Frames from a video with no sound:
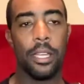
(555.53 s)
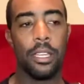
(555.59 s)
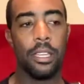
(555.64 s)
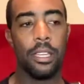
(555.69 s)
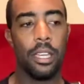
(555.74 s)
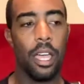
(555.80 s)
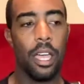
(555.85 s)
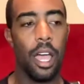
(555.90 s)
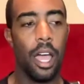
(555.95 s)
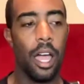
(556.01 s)

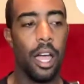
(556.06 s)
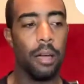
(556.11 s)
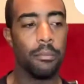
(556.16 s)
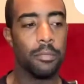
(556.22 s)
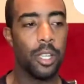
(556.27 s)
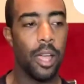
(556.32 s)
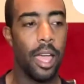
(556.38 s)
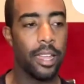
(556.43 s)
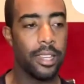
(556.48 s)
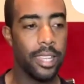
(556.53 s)
So
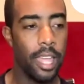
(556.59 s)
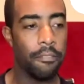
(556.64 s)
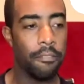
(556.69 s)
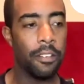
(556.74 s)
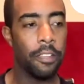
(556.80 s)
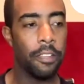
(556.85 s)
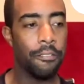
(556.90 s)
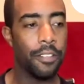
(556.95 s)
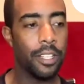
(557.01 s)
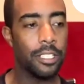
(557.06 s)
I definitely
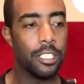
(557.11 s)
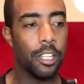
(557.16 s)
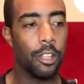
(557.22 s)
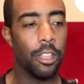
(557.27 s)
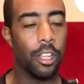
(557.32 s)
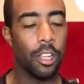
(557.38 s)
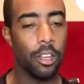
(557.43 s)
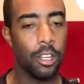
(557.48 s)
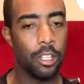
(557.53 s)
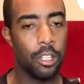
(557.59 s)
feel as though they're
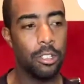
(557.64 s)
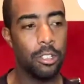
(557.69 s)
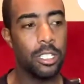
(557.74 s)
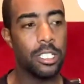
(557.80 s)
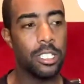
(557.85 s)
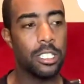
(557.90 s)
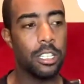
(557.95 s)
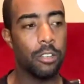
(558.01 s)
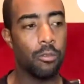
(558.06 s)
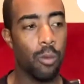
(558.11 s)
going to use this
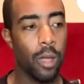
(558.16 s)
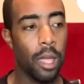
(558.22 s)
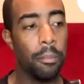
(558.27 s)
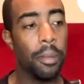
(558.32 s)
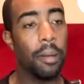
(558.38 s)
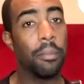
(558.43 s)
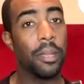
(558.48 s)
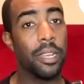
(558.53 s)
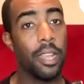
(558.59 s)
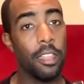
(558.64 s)
to ramp up
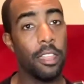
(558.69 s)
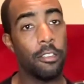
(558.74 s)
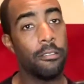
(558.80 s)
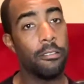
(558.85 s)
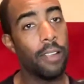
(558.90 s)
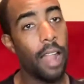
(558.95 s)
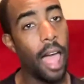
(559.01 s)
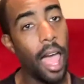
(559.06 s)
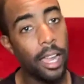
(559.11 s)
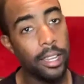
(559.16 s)
another
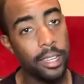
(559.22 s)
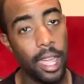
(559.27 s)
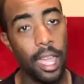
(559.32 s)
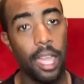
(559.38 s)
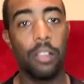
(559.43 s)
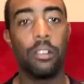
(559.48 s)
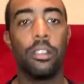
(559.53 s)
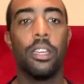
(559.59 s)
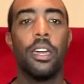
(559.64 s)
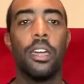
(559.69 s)
lockdown,
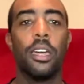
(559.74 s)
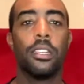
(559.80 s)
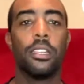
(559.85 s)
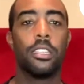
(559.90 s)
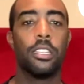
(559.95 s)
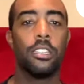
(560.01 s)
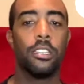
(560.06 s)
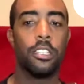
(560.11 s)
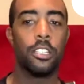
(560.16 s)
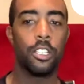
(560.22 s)
to
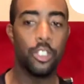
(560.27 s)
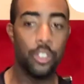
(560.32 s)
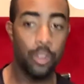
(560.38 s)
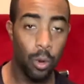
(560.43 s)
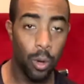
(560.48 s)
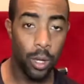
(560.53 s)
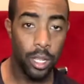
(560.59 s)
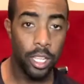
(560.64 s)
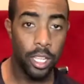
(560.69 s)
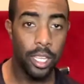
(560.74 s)
destroy
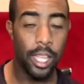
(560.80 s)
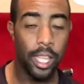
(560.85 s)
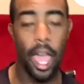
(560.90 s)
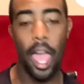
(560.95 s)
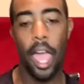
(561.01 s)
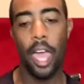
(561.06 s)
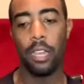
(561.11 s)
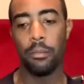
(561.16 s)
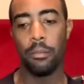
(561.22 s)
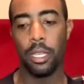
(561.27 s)
the
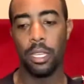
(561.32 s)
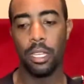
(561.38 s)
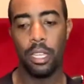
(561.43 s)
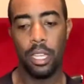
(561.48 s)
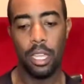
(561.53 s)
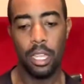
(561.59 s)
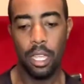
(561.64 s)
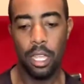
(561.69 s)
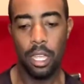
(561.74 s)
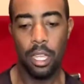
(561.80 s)
economy,
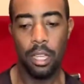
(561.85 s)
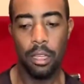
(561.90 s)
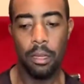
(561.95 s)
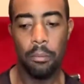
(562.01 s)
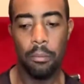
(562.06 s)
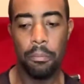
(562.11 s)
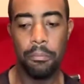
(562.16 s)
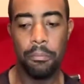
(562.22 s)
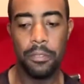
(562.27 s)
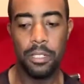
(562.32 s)

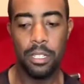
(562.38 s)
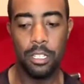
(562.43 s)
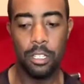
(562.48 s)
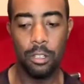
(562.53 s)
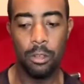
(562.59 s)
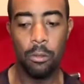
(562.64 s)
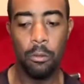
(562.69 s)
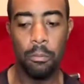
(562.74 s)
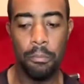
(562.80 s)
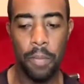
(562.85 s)
do
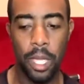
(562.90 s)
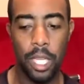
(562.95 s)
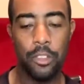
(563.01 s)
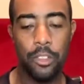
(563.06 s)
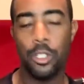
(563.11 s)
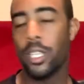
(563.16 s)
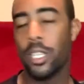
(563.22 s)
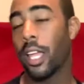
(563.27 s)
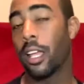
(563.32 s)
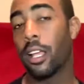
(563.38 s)
major
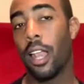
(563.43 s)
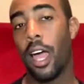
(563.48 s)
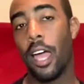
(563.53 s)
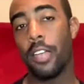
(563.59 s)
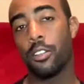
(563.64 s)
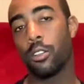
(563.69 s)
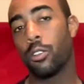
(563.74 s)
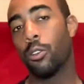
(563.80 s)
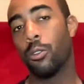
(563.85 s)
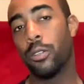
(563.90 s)

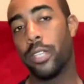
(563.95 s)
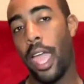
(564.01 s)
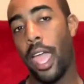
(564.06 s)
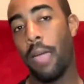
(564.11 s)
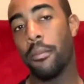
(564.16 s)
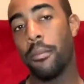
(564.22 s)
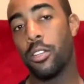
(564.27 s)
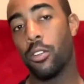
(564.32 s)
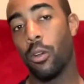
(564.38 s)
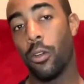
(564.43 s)
psychological damage
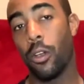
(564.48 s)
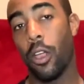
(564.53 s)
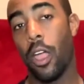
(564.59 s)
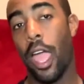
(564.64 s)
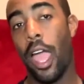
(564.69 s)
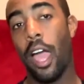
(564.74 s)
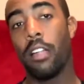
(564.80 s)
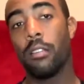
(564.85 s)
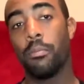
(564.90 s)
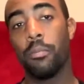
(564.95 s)
on our
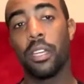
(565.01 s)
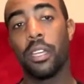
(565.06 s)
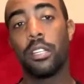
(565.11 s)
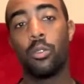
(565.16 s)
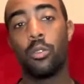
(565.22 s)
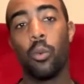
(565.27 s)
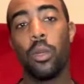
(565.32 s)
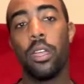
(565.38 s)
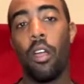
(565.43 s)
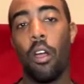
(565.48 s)
health, because
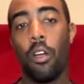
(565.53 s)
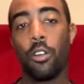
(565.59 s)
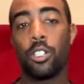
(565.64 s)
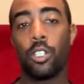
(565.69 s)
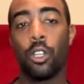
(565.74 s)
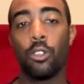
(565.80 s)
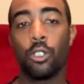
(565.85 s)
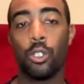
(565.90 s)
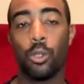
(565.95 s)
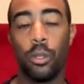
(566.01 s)
we are
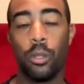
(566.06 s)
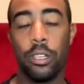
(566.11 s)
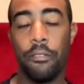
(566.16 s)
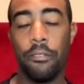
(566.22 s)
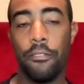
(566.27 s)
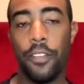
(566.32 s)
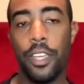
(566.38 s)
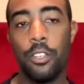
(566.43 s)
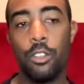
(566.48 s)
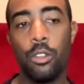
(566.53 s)
social
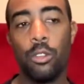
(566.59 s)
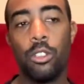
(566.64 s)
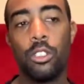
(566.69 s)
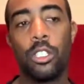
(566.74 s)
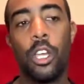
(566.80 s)
individuals.